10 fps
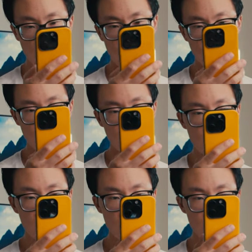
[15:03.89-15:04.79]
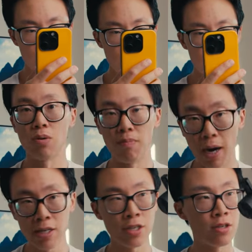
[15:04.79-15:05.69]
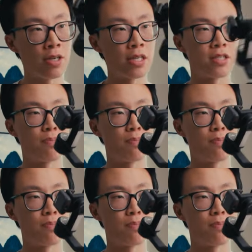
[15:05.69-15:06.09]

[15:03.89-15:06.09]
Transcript: Mine is, so mine here is